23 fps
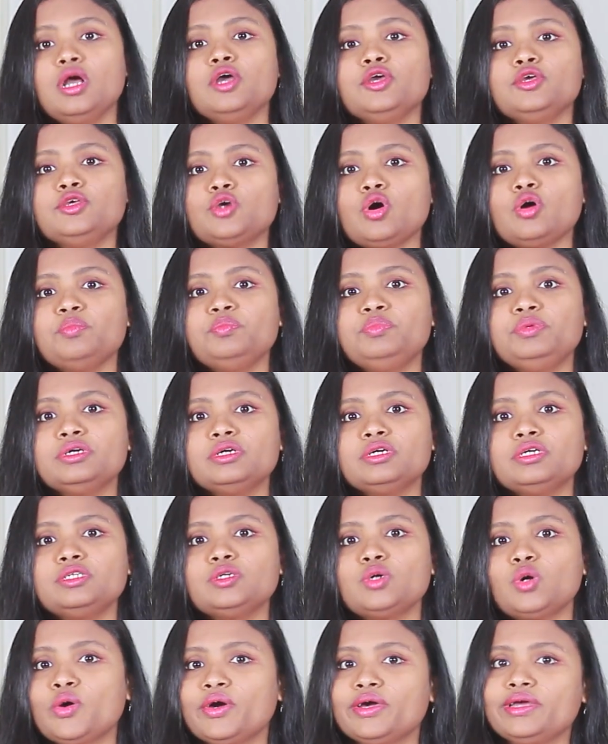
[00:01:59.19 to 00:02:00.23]
Your
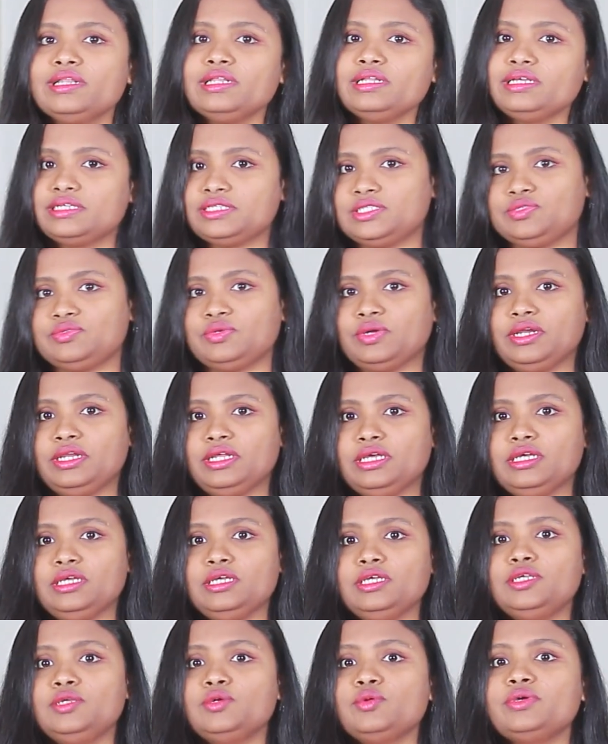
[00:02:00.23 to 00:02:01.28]
beard oil is
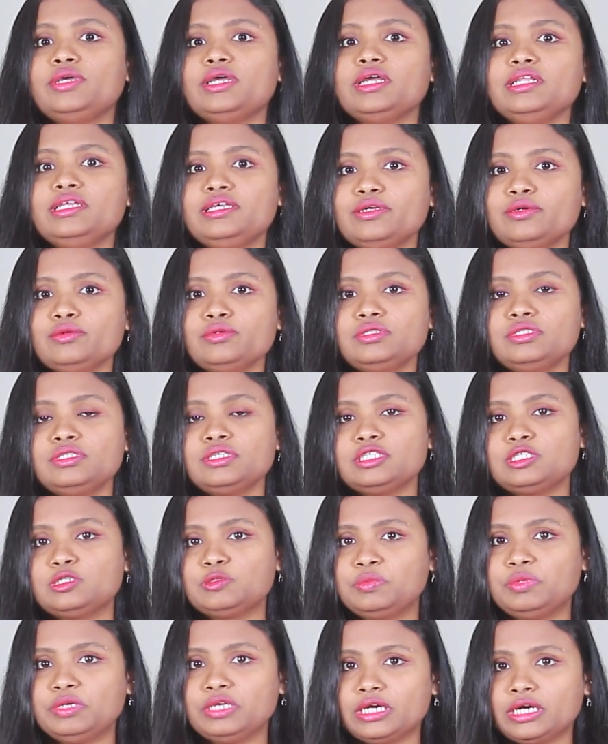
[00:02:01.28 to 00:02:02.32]
ready. You can use
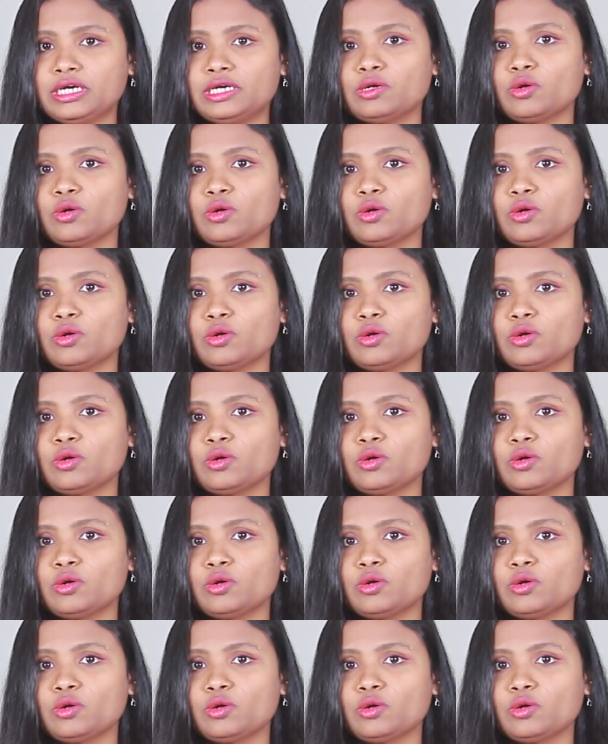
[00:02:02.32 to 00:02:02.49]
this beard